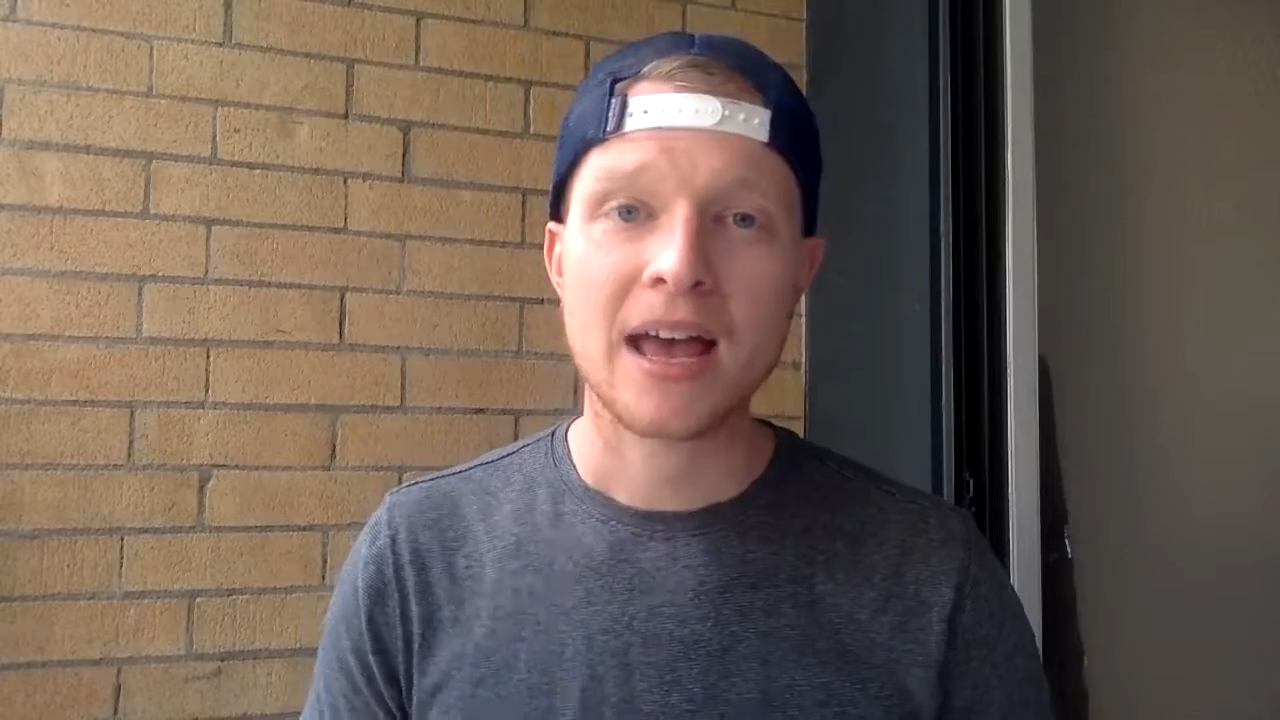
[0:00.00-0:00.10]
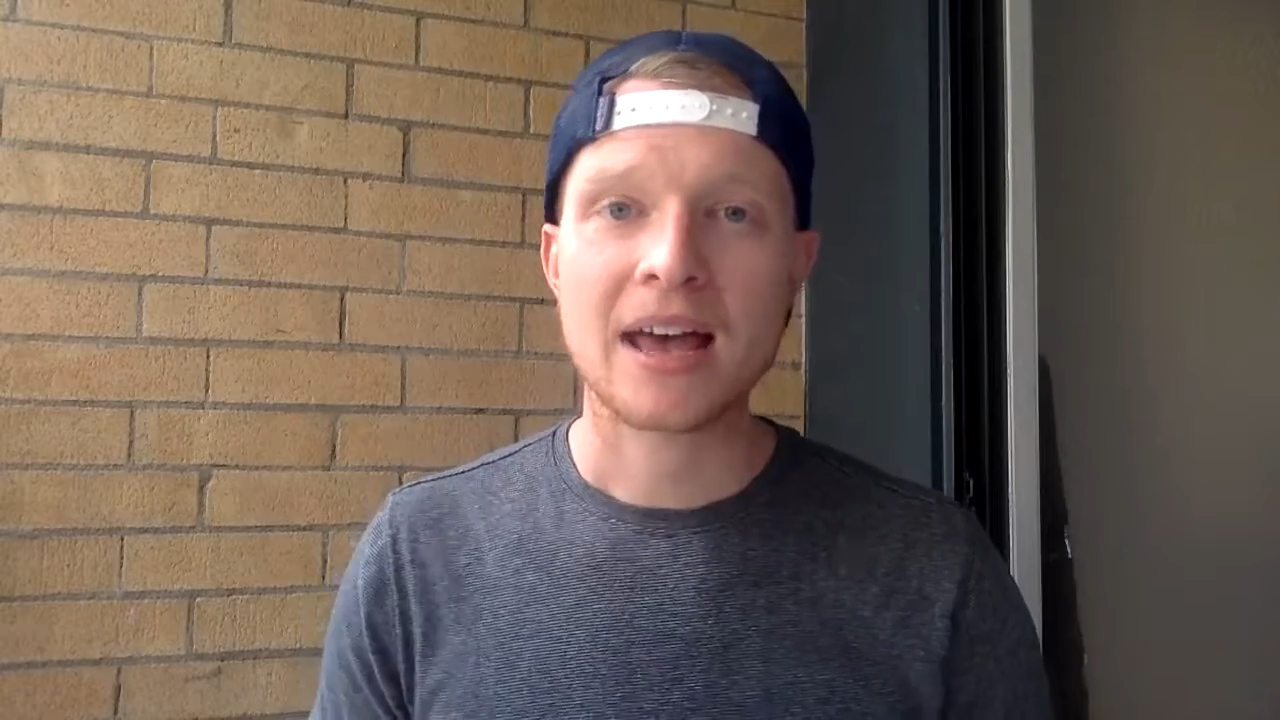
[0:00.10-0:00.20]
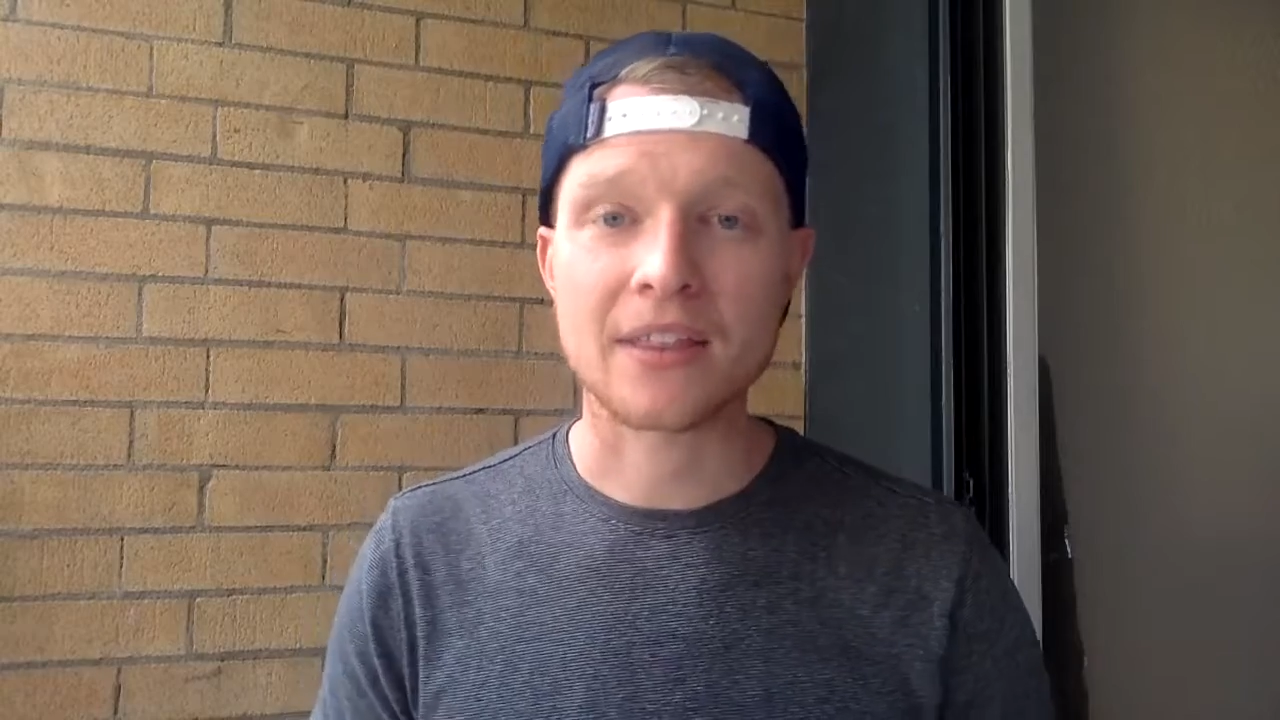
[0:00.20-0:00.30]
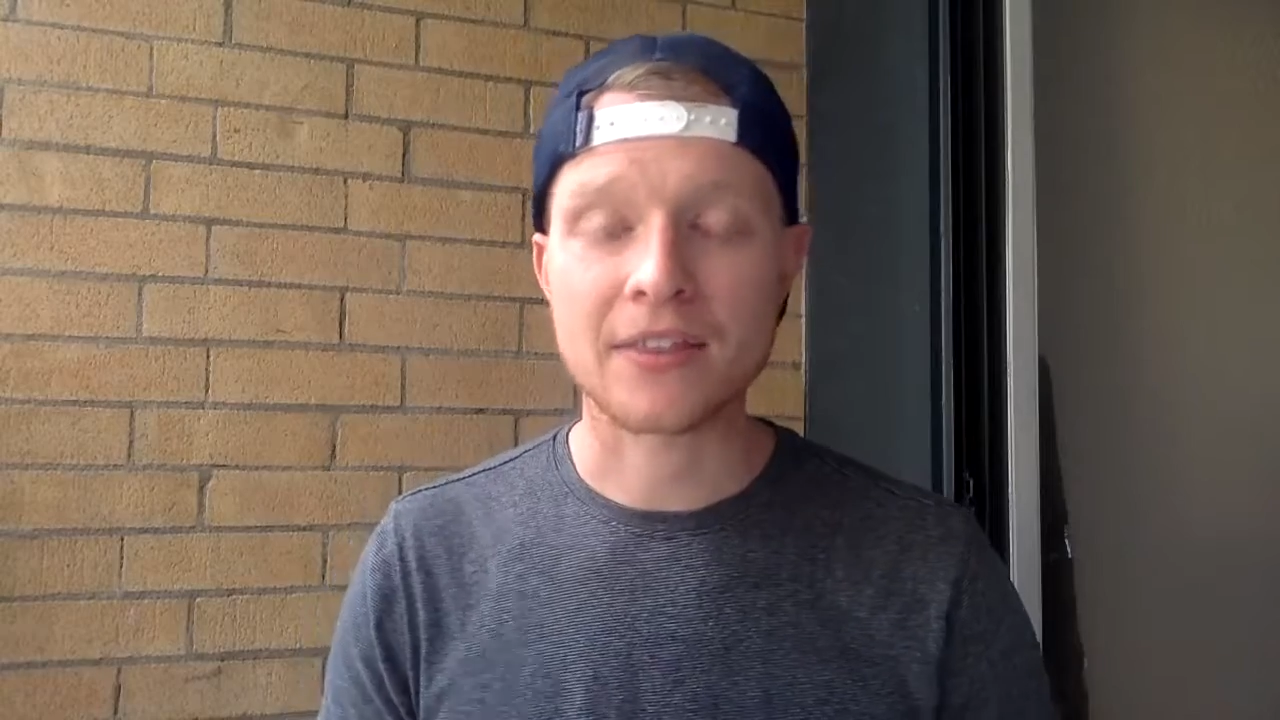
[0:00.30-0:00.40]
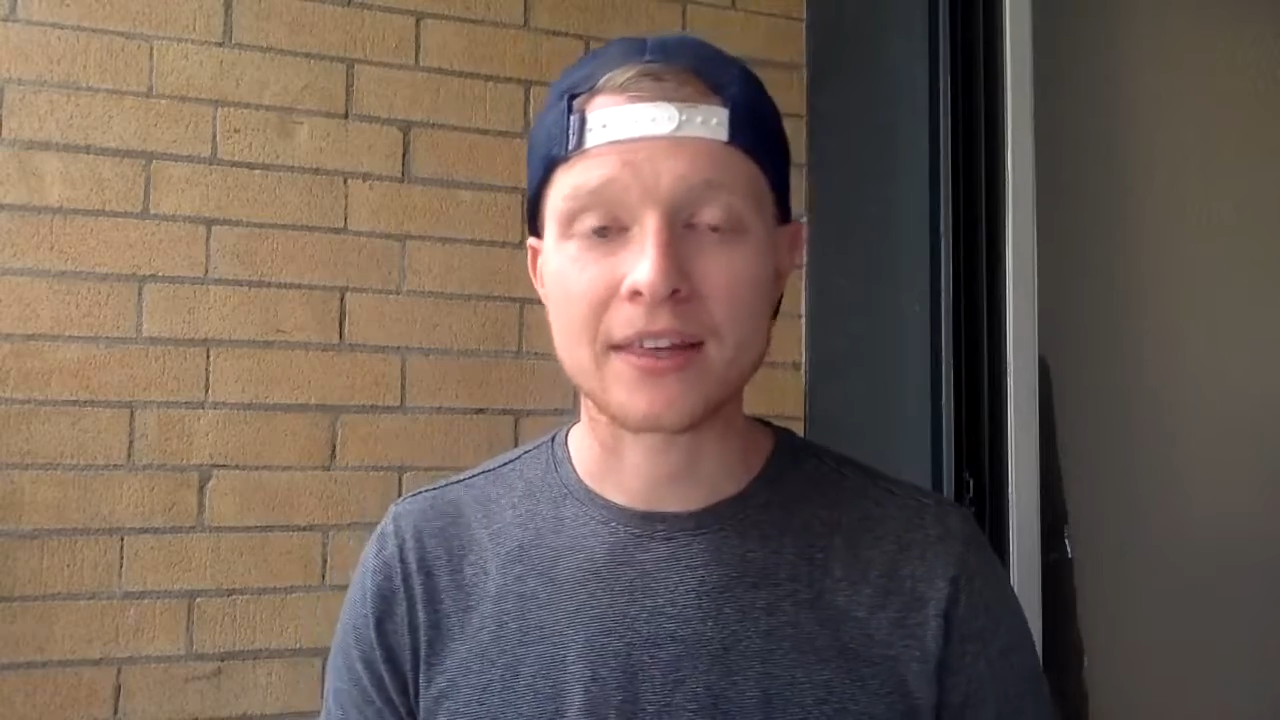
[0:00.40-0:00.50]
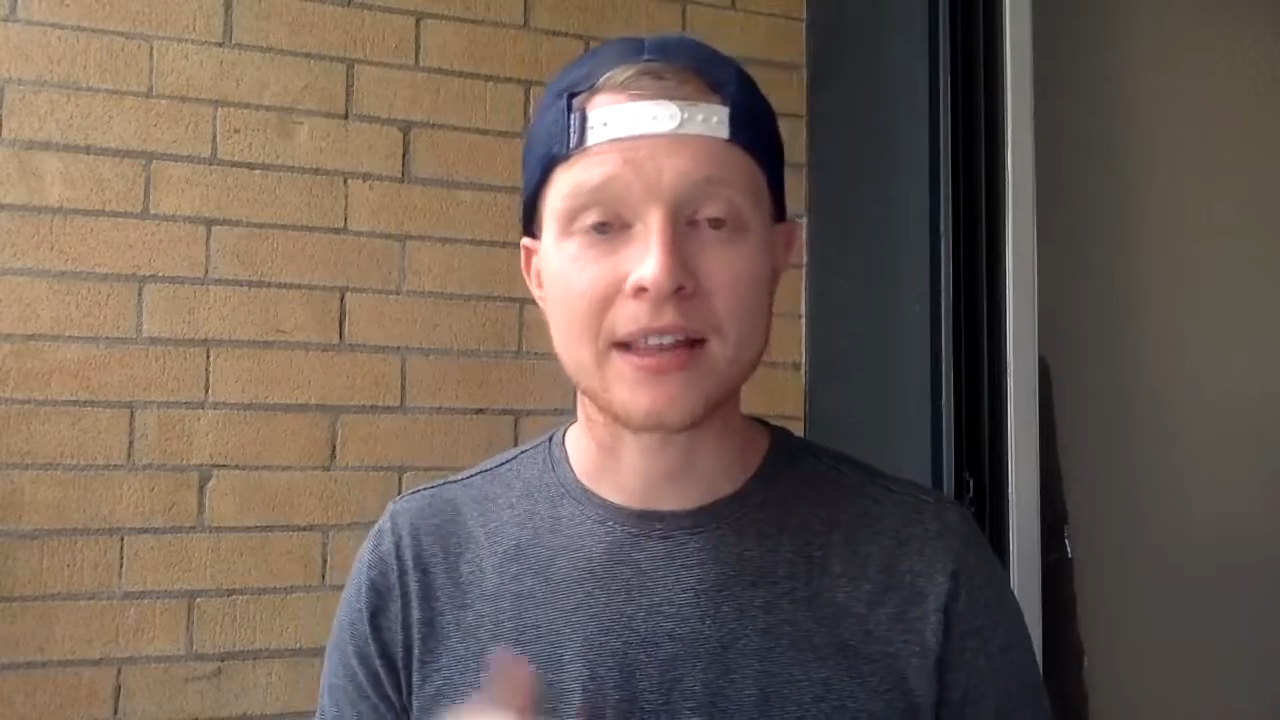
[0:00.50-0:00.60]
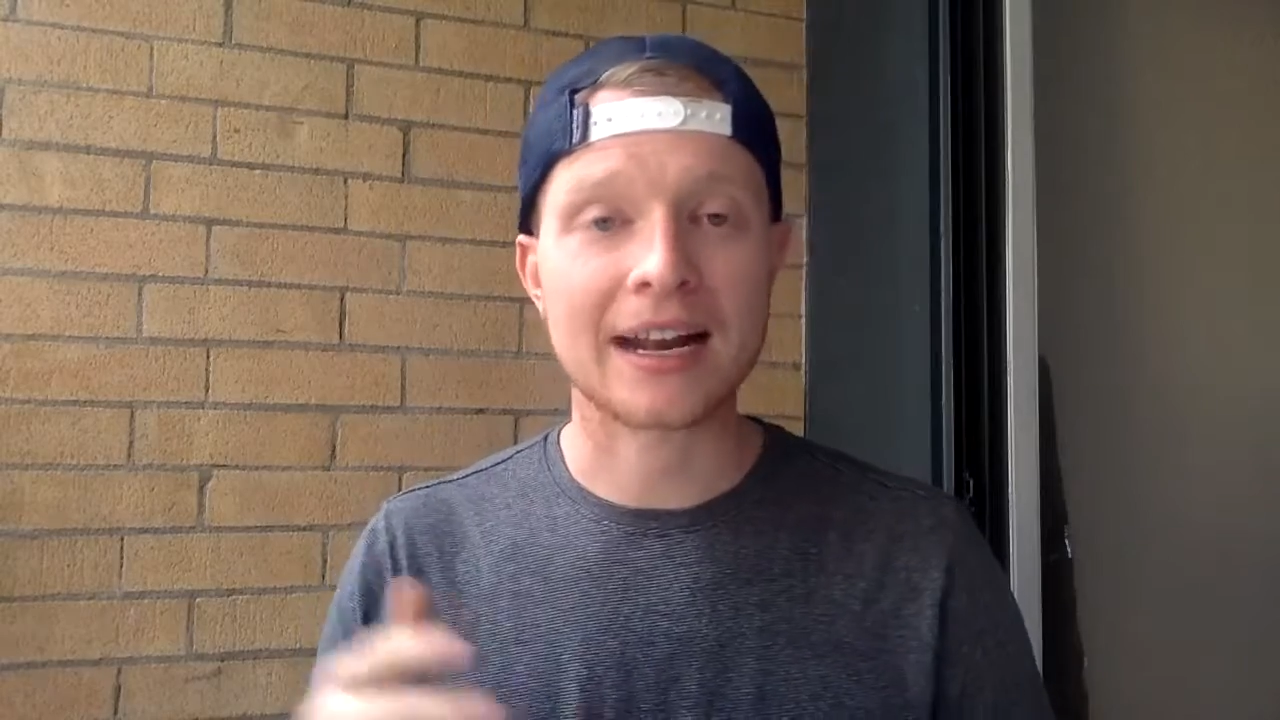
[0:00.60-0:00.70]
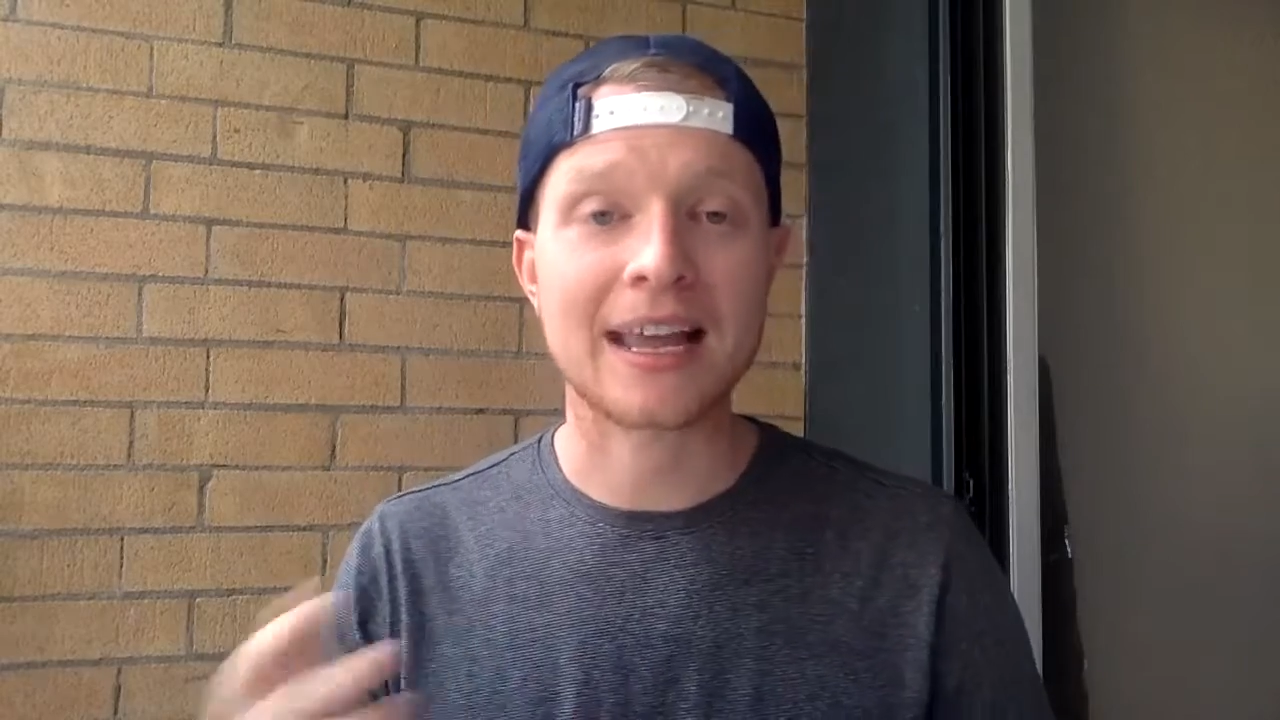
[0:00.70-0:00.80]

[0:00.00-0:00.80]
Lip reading: and the thing that I